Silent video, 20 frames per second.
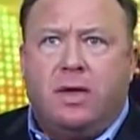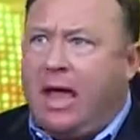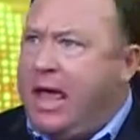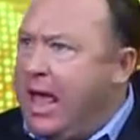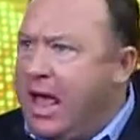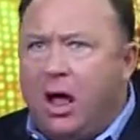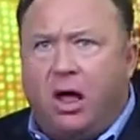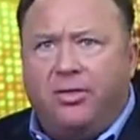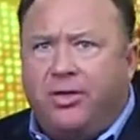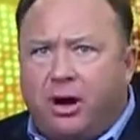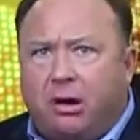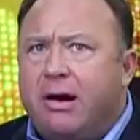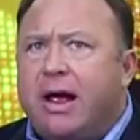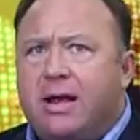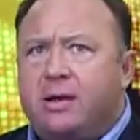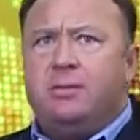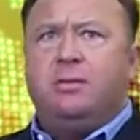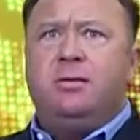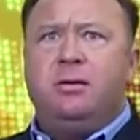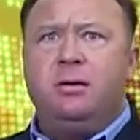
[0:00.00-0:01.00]
The hell there
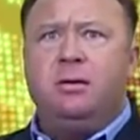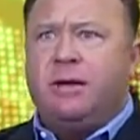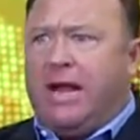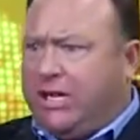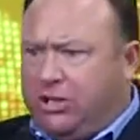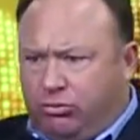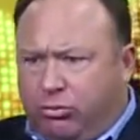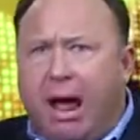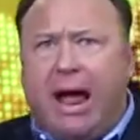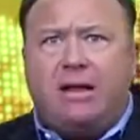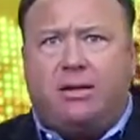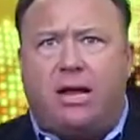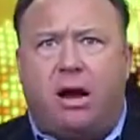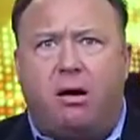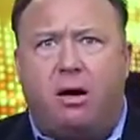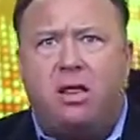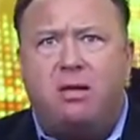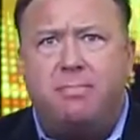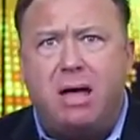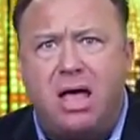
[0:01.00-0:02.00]
isn't. It's right
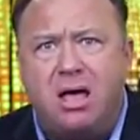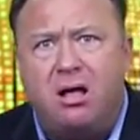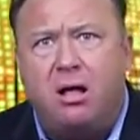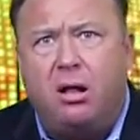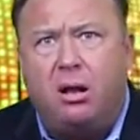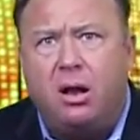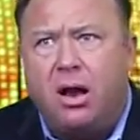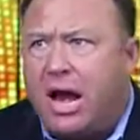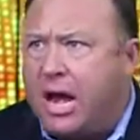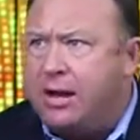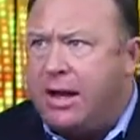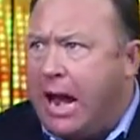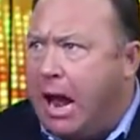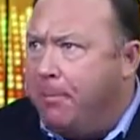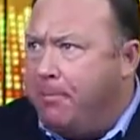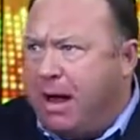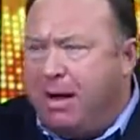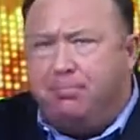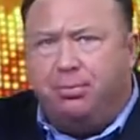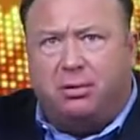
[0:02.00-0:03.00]
there in the bill. And
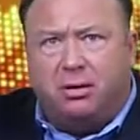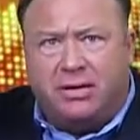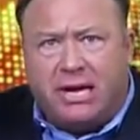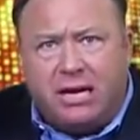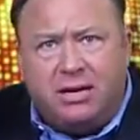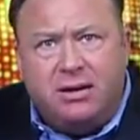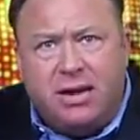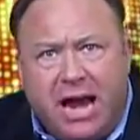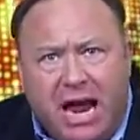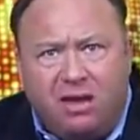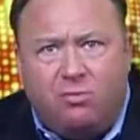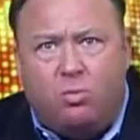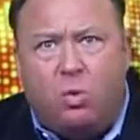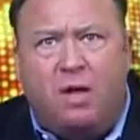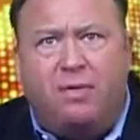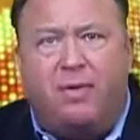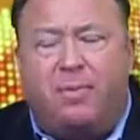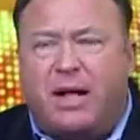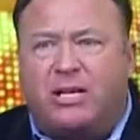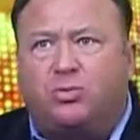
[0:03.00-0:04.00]
now people are getting hit
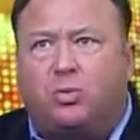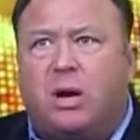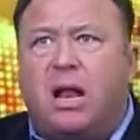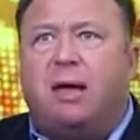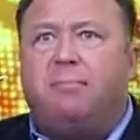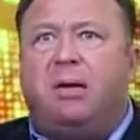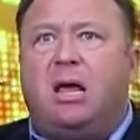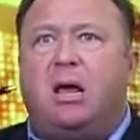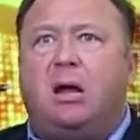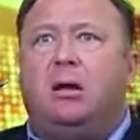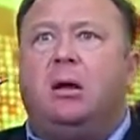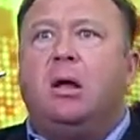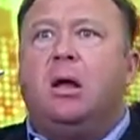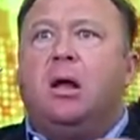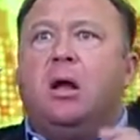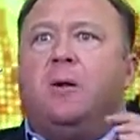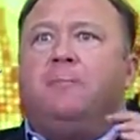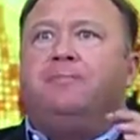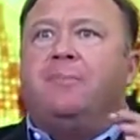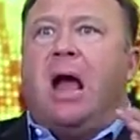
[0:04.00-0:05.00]
with it. That's what I mean.
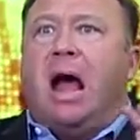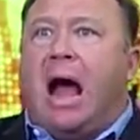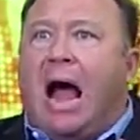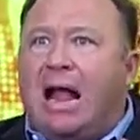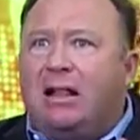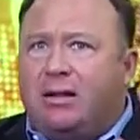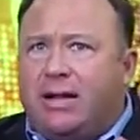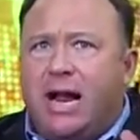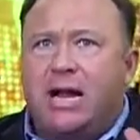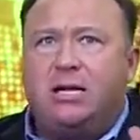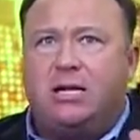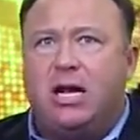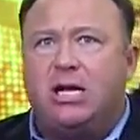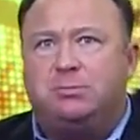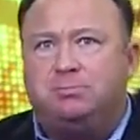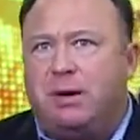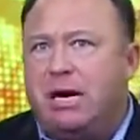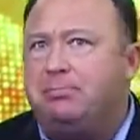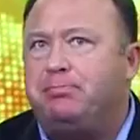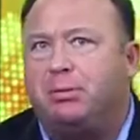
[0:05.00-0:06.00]
I think
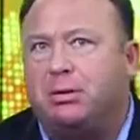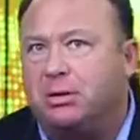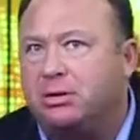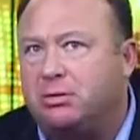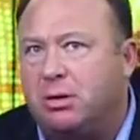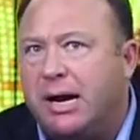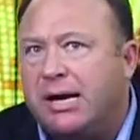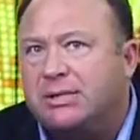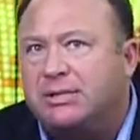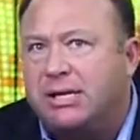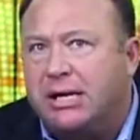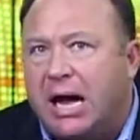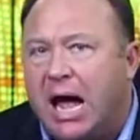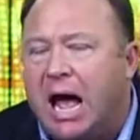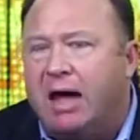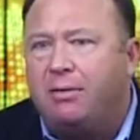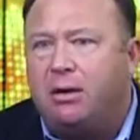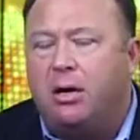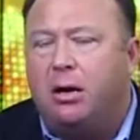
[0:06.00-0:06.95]
these people are crazy.